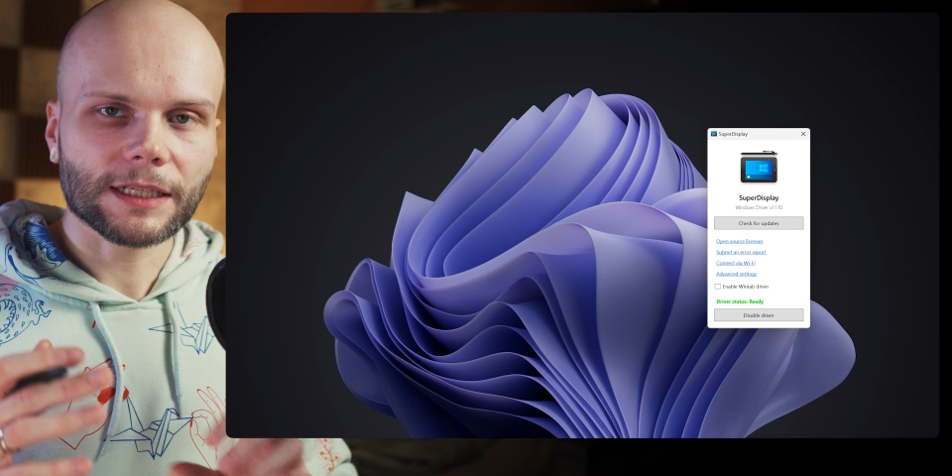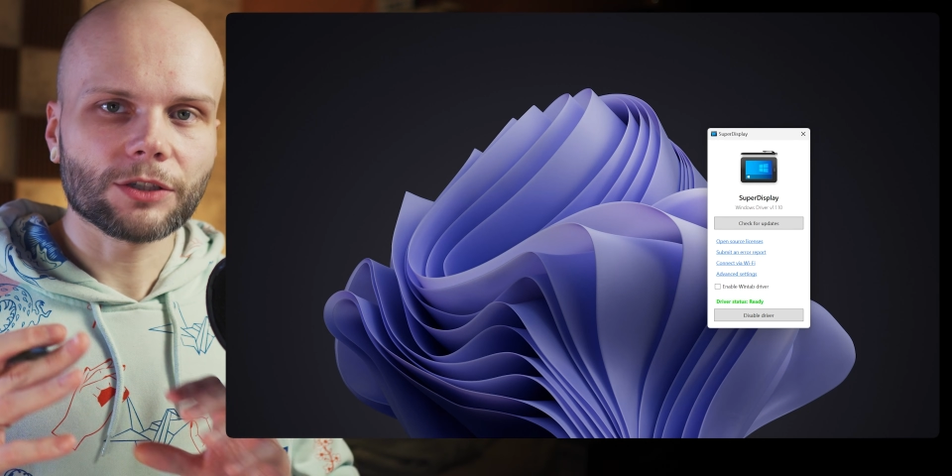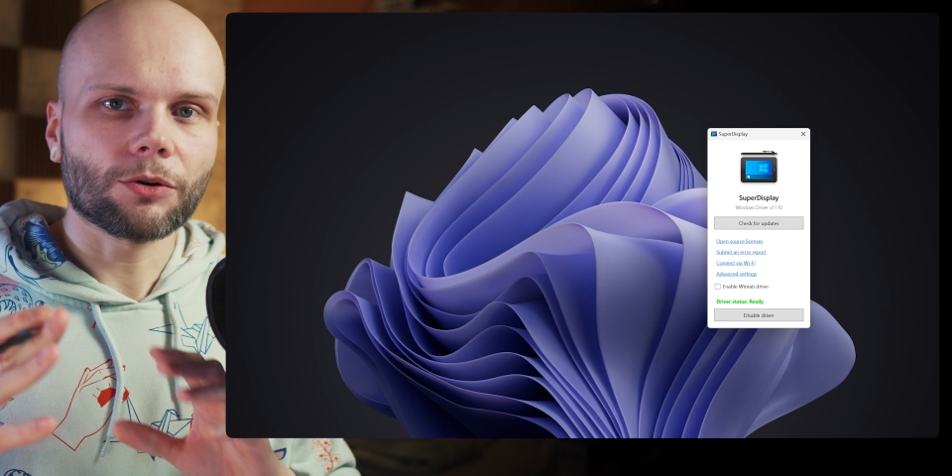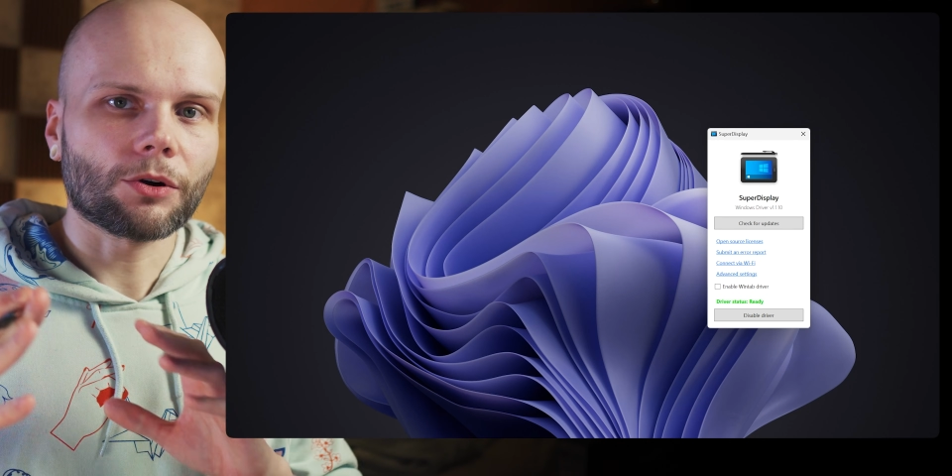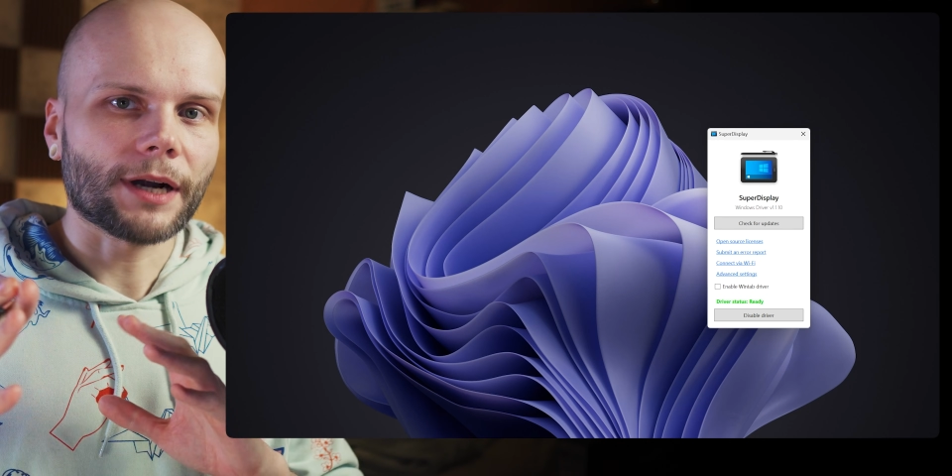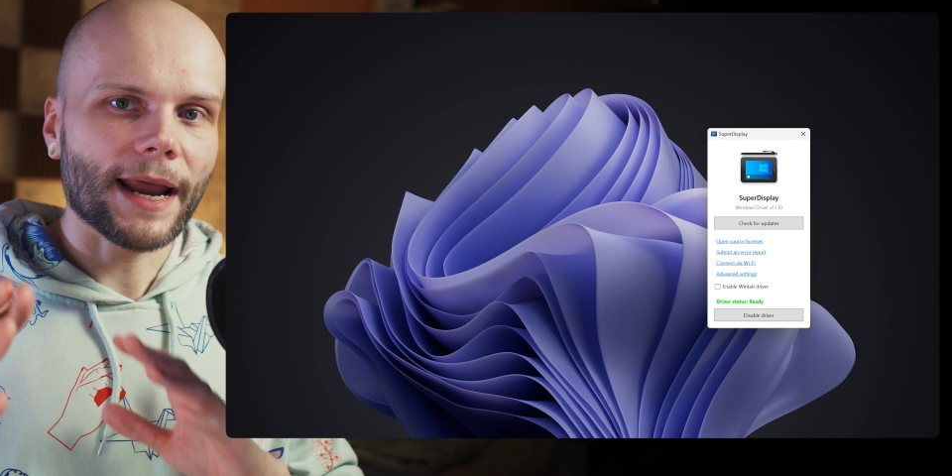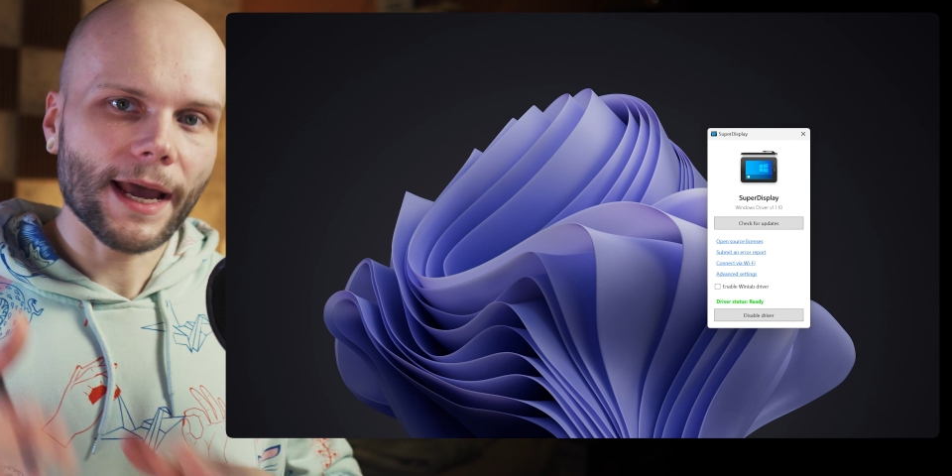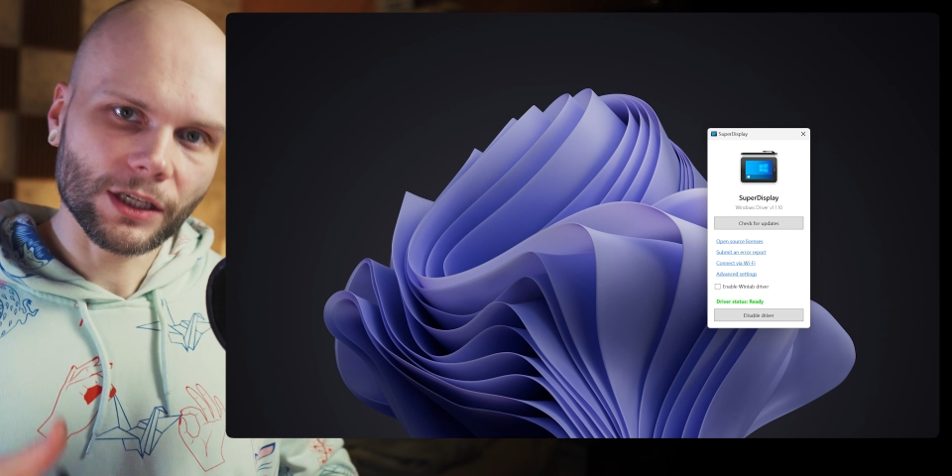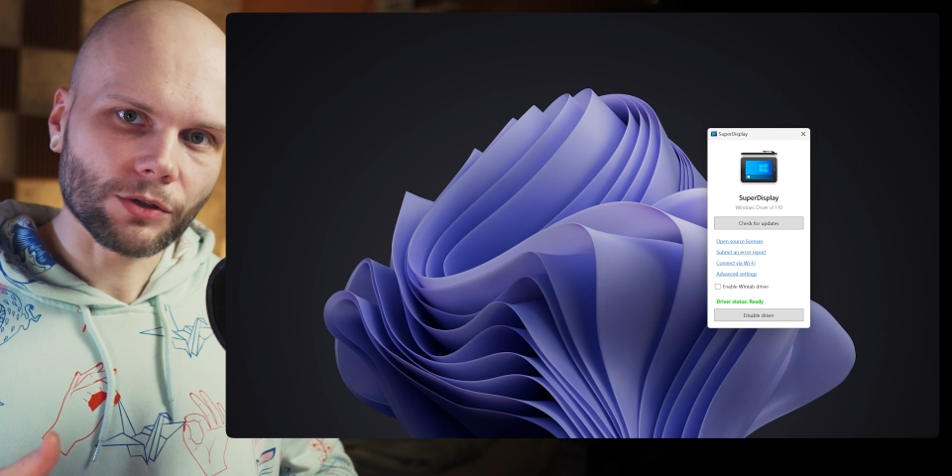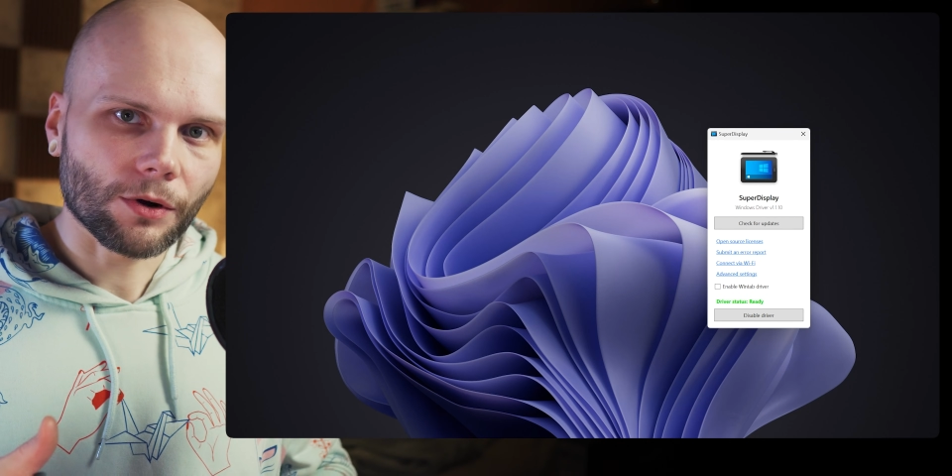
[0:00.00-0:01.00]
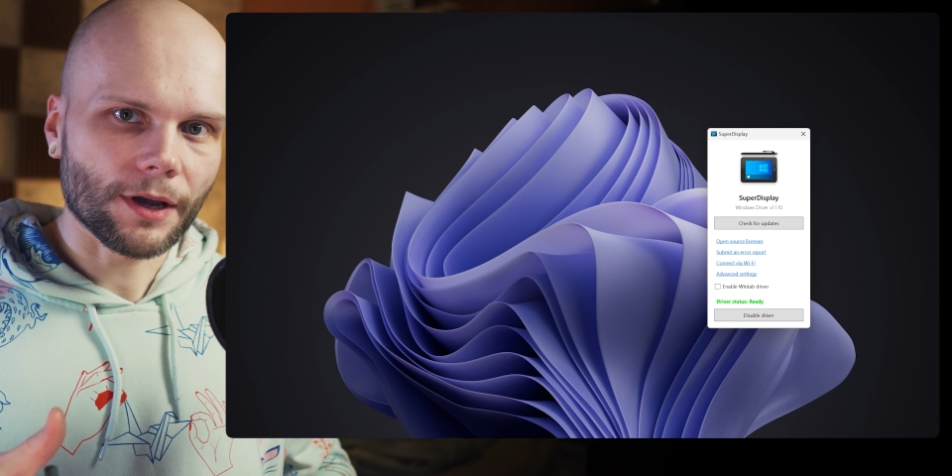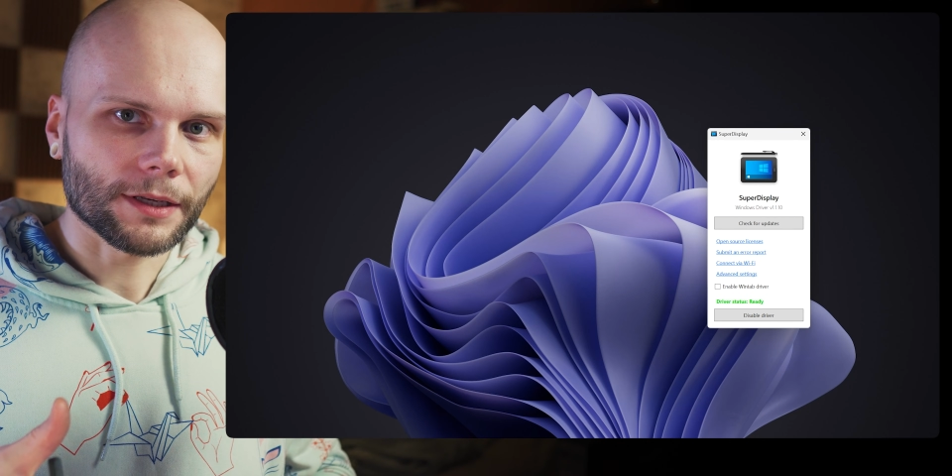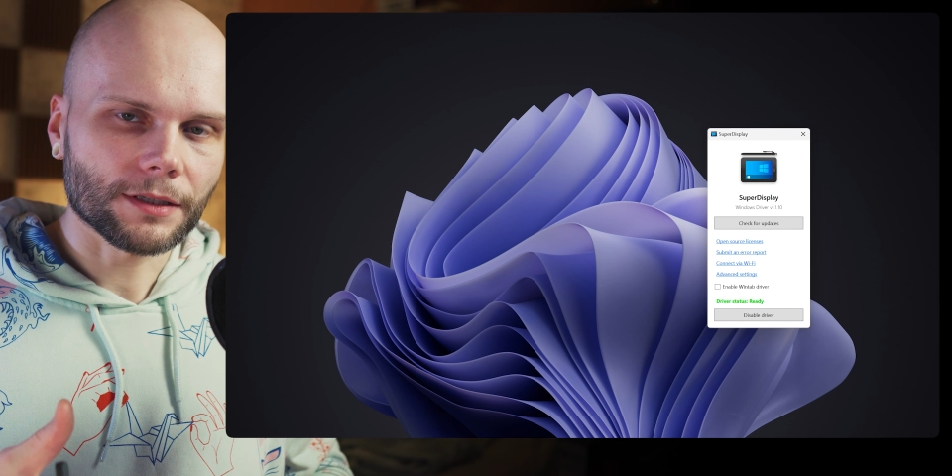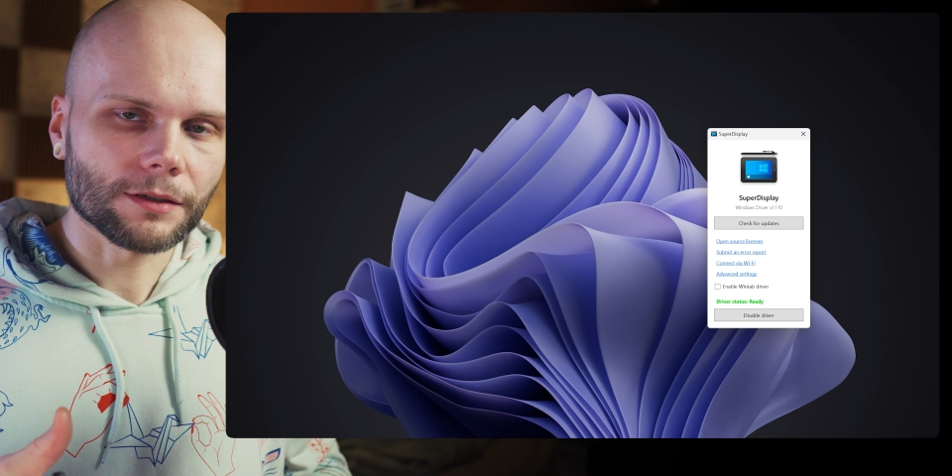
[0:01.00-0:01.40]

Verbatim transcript: your Android